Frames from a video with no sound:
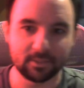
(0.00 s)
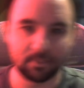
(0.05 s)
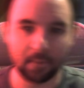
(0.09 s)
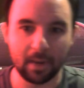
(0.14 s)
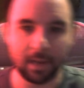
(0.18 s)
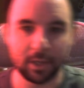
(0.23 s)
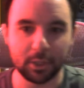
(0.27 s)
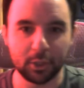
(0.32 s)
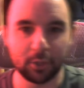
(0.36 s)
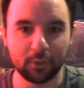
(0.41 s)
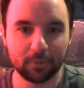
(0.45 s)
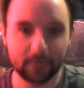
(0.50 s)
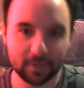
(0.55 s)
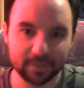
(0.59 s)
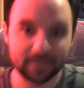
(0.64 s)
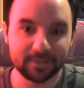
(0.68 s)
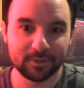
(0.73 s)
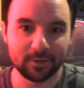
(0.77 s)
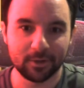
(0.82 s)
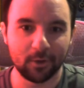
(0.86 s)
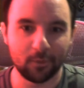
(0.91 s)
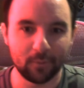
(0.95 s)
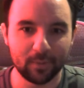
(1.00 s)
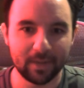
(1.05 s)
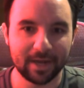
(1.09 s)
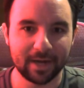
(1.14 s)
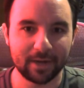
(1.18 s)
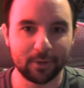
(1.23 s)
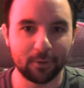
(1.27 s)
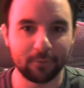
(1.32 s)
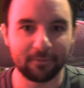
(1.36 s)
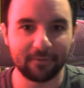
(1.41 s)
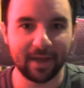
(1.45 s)
mind you, because, you know, we
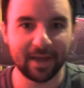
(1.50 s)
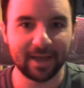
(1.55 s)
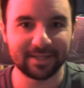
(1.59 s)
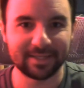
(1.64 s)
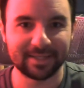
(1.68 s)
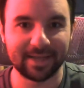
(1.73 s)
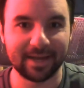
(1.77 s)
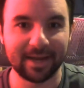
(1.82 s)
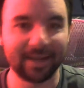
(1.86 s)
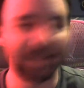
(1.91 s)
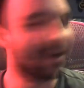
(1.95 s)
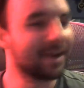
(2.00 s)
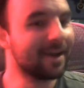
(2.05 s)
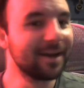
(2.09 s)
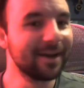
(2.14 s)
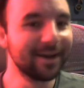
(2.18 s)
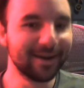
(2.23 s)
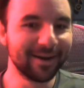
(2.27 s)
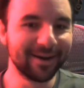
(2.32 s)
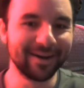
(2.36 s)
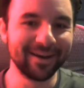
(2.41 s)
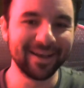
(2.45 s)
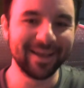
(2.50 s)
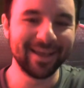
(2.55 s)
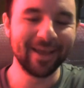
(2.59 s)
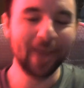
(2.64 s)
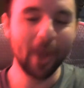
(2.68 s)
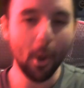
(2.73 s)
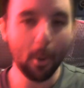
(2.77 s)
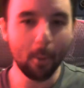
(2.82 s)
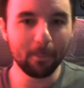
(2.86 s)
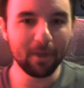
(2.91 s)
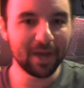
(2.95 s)
got to go fast, Sonic.
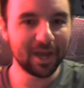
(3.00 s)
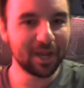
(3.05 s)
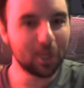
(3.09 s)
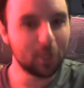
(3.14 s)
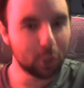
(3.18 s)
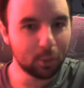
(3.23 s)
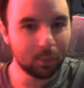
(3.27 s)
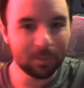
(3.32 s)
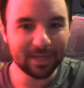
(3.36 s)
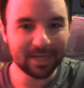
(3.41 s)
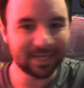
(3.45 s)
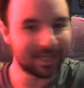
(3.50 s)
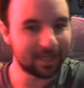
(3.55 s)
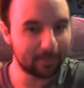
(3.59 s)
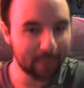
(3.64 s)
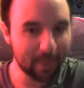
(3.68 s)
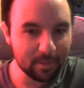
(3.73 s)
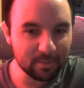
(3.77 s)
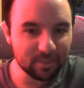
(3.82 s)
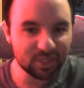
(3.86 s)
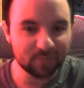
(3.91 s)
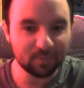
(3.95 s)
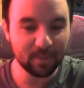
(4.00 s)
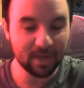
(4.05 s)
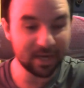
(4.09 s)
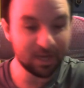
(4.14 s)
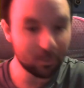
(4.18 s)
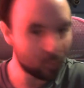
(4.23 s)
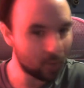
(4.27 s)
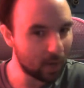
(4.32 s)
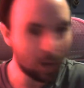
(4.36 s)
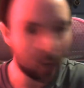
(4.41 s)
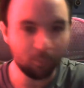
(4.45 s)
But you mean to tell me I'm
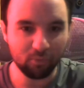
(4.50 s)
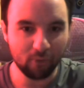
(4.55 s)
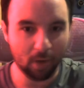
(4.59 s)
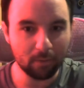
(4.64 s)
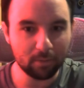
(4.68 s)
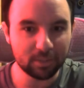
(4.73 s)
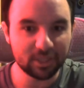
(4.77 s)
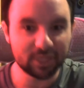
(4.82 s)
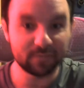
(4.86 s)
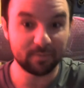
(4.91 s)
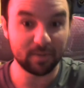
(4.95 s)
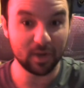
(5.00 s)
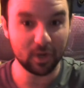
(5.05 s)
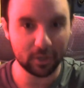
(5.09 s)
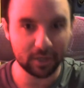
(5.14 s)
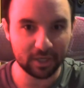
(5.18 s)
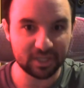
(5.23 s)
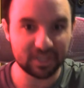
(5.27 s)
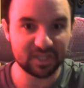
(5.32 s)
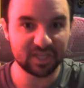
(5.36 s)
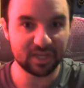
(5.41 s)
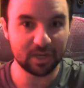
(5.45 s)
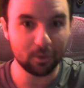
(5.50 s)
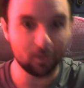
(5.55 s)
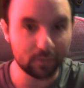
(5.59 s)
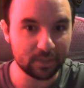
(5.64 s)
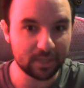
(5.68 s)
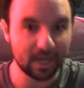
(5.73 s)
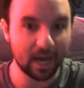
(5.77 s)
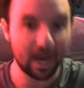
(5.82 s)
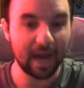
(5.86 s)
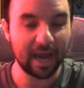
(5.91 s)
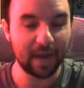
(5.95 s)
spending what I'll probably spend on a single
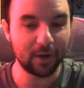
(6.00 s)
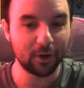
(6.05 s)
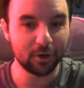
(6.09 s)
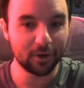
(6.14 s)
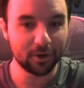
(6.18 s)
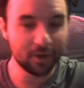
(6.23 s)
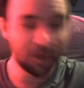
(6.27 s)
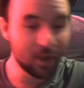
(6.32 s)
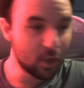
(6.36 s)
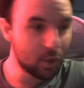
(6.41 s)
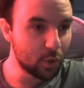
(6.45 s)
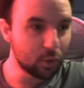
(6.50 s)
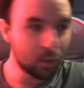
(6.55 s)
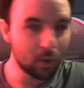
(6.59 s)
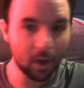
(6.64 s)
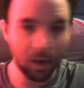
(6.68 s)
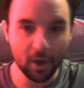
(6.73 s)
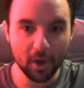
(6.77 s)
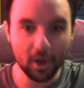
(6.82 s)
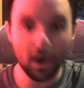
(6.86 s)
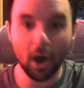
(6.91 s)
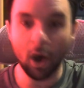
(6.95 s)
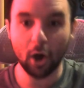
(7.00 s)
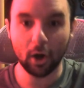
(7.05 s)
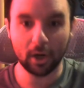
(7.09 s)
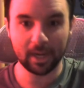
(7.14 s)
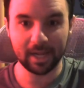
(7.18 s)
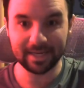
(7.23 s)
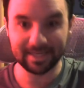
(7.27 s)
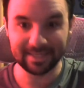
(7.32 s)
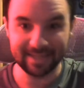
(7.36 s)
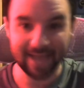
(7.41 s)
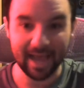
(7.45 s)
tire on
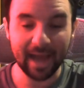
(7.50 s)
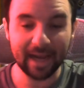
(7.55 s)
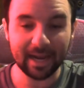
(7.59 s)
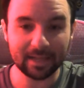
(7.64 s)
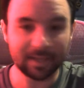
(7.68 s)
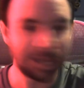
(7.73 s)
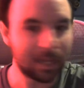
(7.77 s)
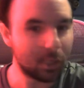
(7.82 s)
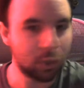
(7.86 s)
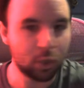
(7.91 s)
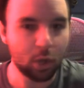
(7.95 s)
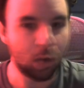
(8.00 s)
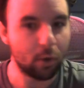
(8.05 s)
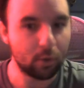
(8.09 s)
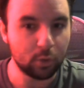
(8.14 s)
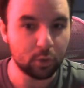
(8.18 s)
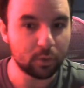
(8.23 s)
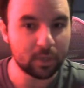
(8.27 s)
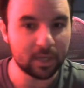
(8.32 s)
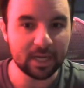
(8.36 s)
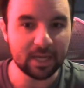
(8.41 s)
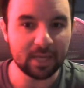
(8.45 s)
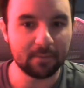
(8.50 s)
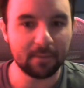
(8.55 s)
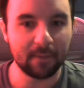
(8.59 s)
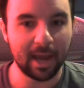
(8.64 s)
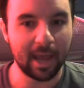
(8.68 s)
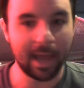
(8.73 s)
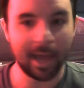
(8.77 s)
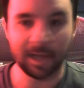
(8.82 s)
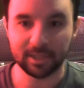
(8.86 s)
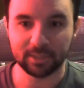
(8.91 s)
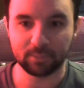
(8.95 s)
a deck? Like, no, you can eat
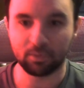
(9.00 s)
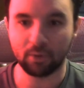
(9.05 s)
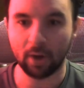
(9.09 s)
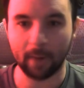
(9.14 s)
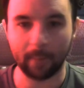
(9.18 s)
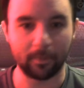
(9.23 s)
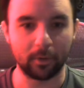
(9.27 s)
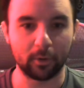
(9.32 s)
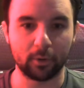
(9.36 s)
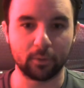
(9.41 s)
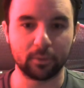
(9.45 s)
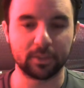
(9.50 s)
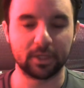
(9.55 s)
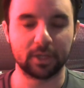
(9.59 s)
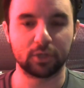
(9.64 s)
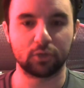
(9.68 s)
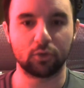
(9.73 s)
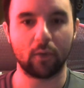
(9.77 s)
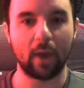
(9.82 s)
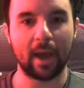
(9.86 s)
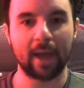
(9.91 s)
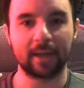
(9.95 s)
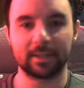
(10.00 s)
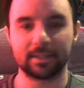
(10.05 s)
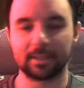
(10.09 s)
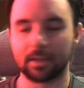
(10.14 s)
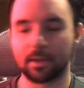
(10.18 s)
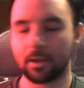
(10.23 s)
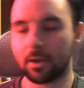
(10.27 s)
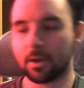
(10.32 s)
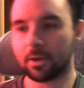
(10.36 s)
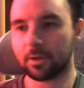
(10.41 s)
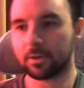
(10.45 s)
my ass proper. Go touch grass.
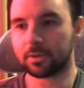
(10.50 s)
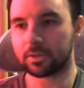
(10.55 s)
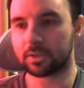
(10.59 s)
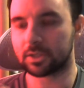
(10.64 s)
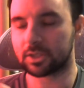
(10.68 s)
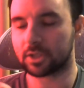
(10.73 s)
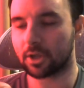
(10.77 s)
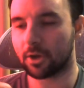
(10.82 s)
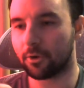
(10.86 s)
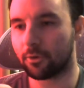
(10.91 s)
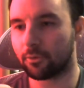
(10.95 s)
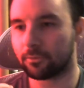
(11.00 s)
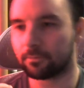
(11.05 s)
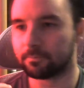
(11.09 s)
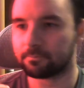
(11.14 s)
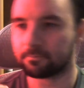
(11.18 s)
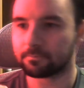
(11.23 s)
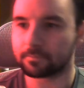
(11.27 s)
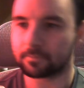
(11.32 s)
So,